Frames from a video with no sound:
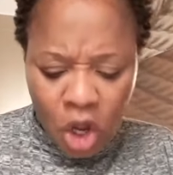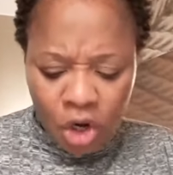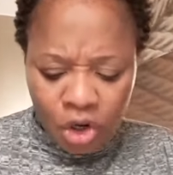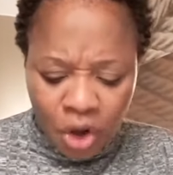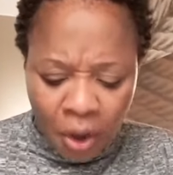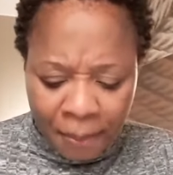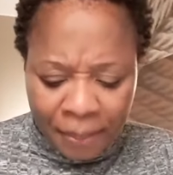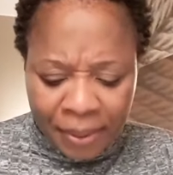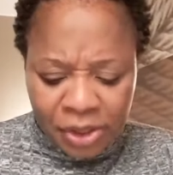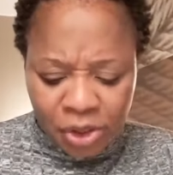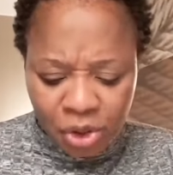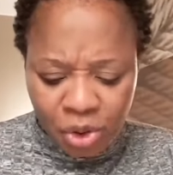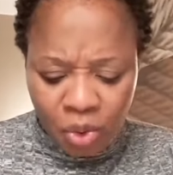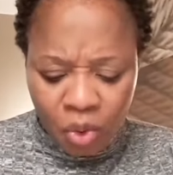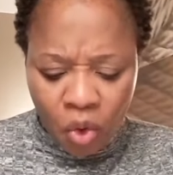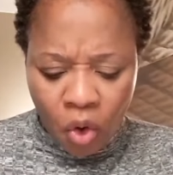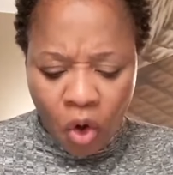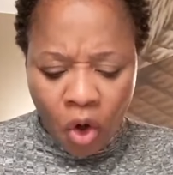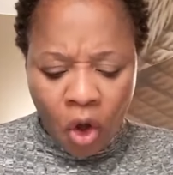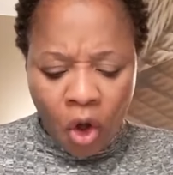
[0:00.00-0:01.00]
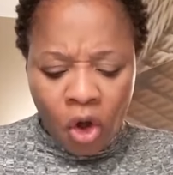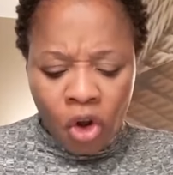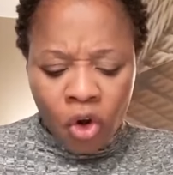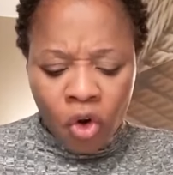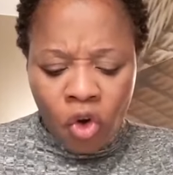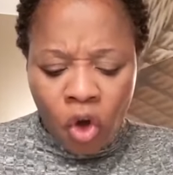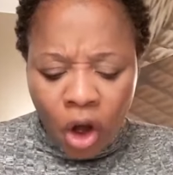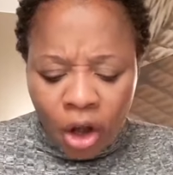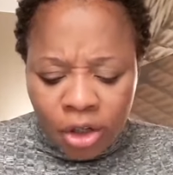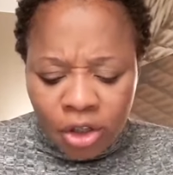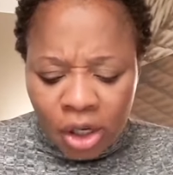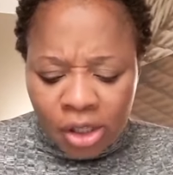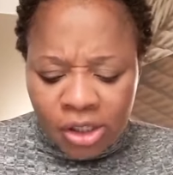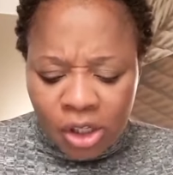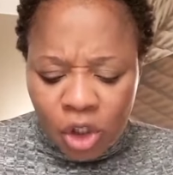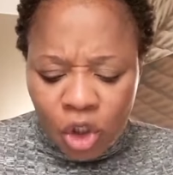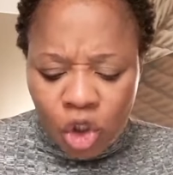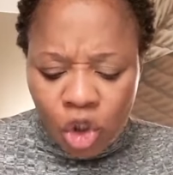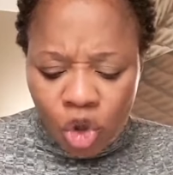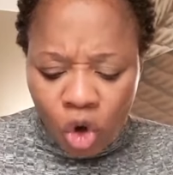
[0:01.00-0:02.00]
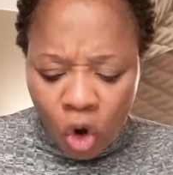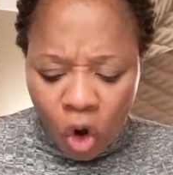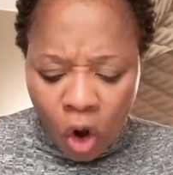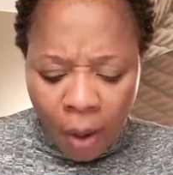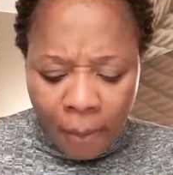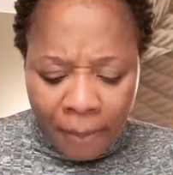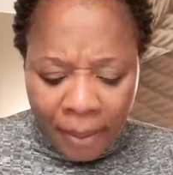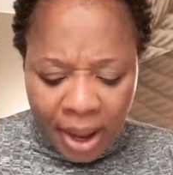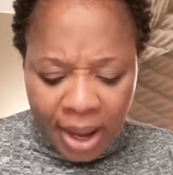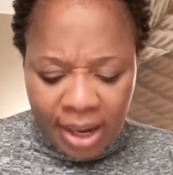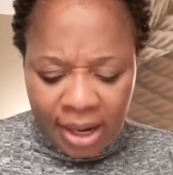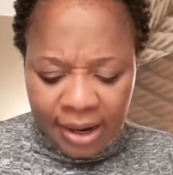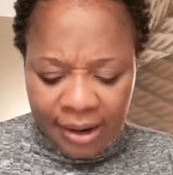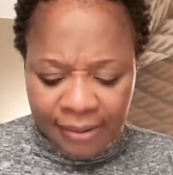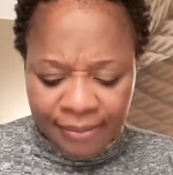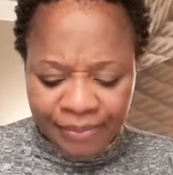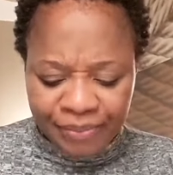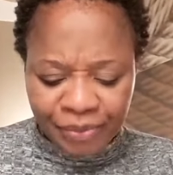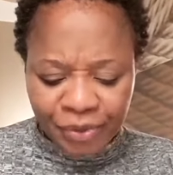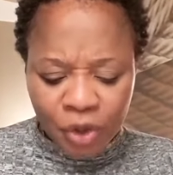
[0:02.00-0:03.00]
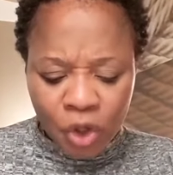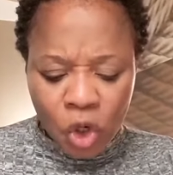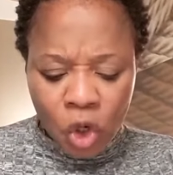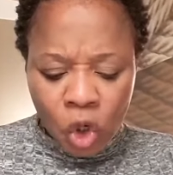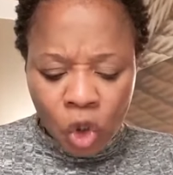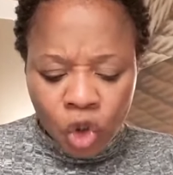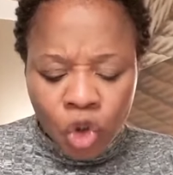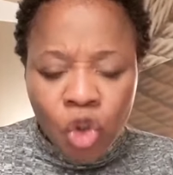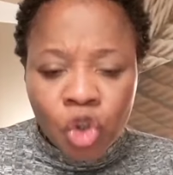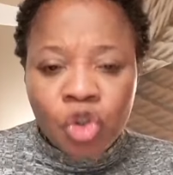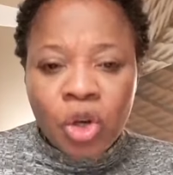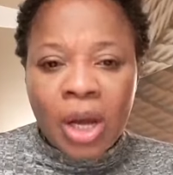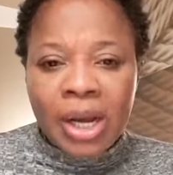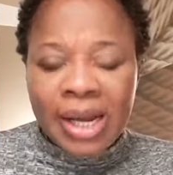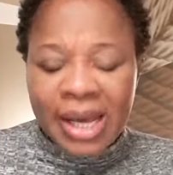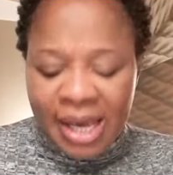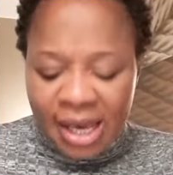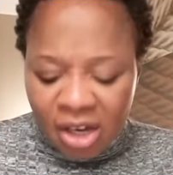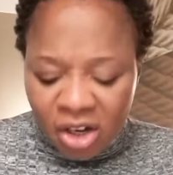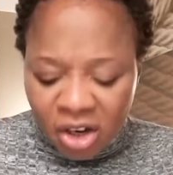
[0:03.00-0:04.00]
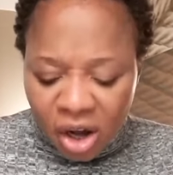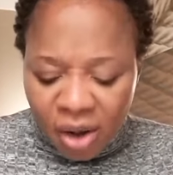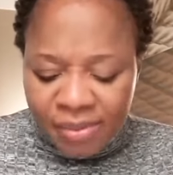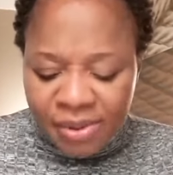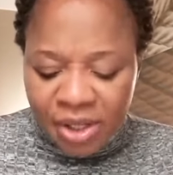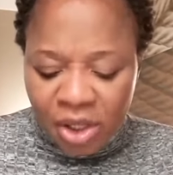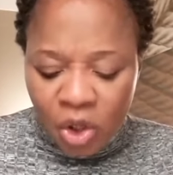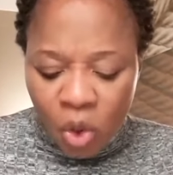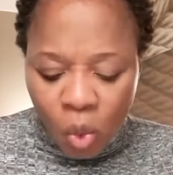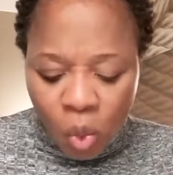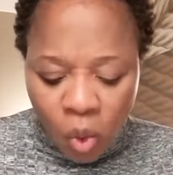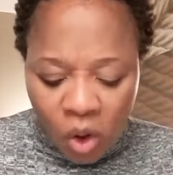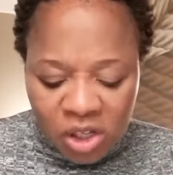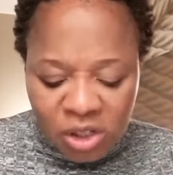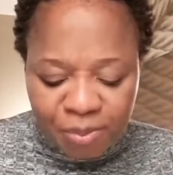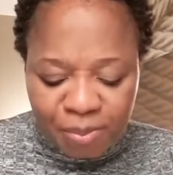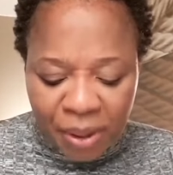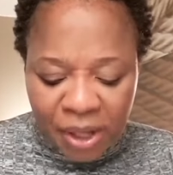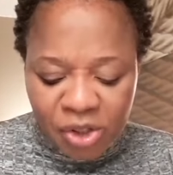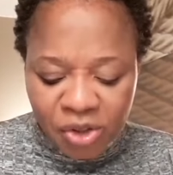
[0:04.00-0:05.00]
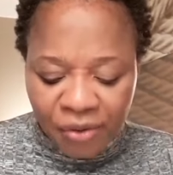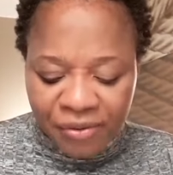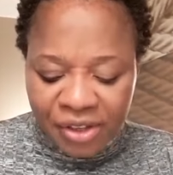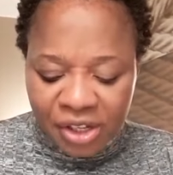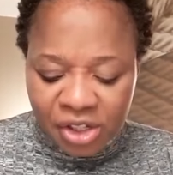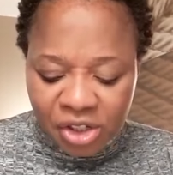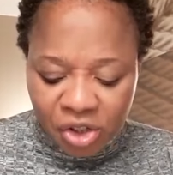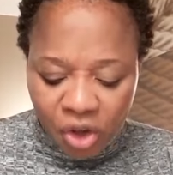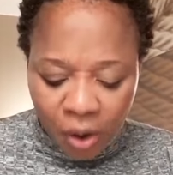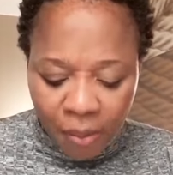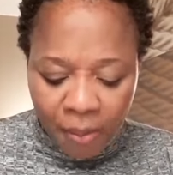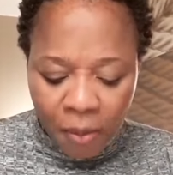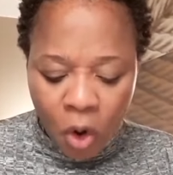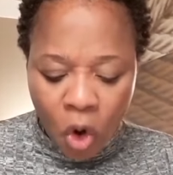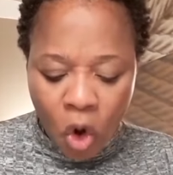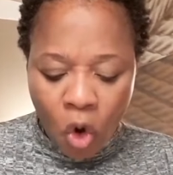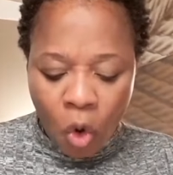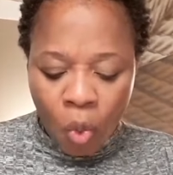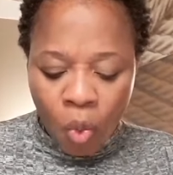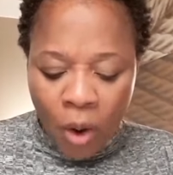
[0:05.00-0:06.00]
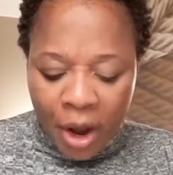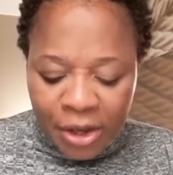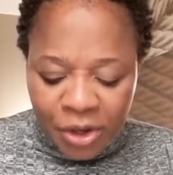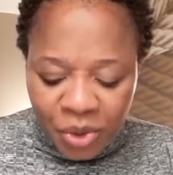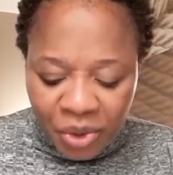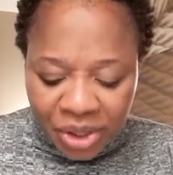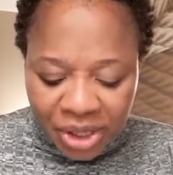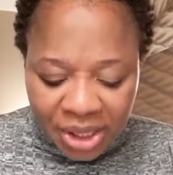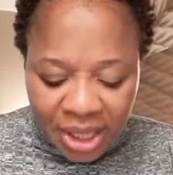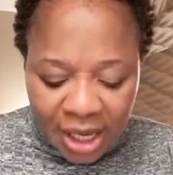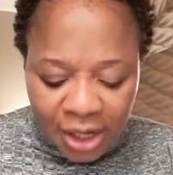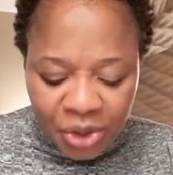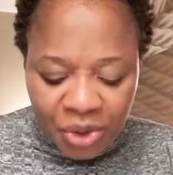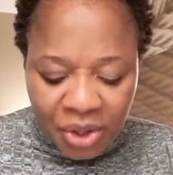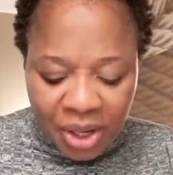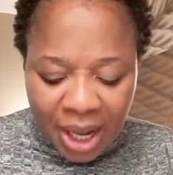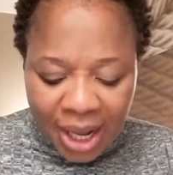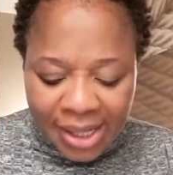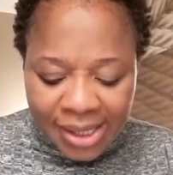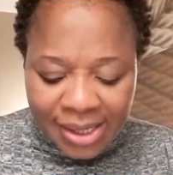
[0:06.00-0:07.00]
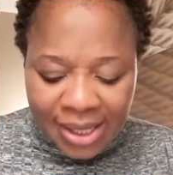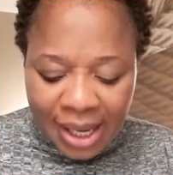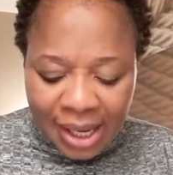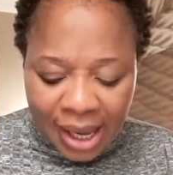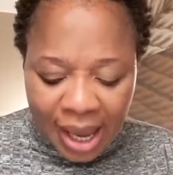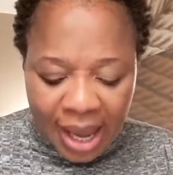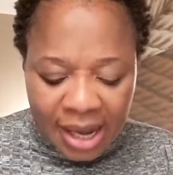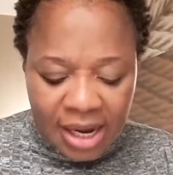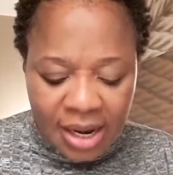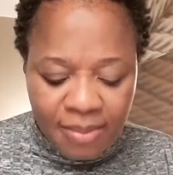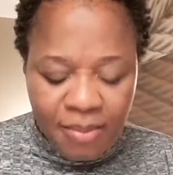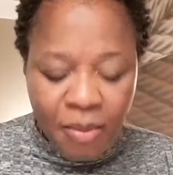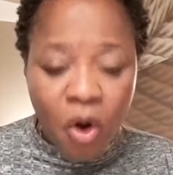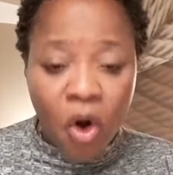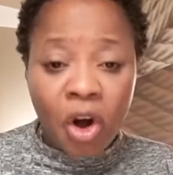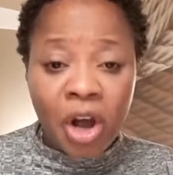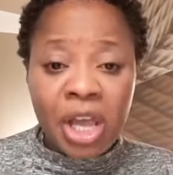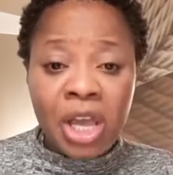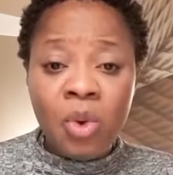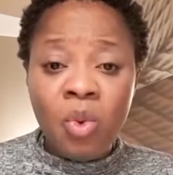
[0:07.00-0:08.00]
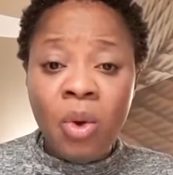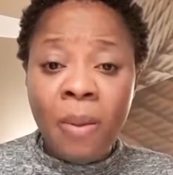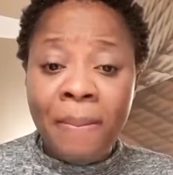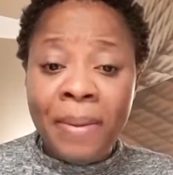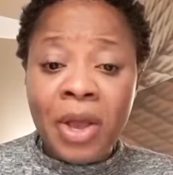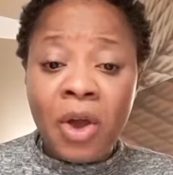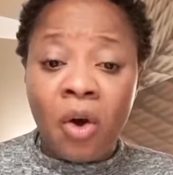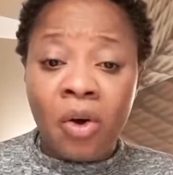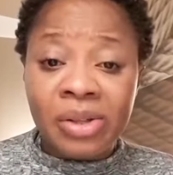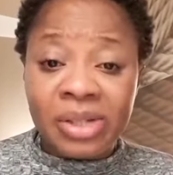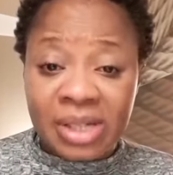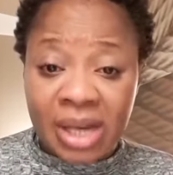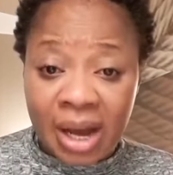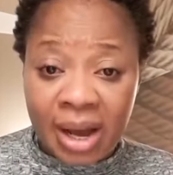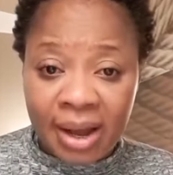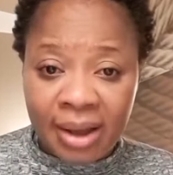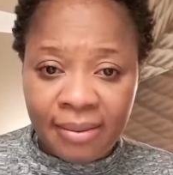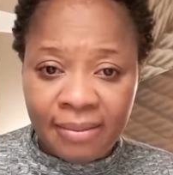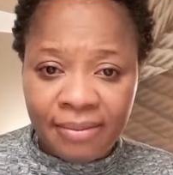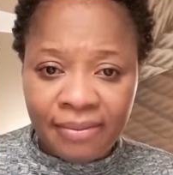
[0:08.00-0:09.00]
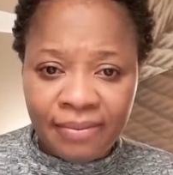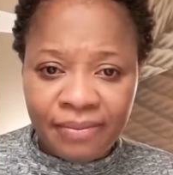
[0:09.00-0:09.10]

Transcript: Number two, God doesn't show up early. Usually, He comes in the worst part of the storm. When you think you can't take any more, it will be on time.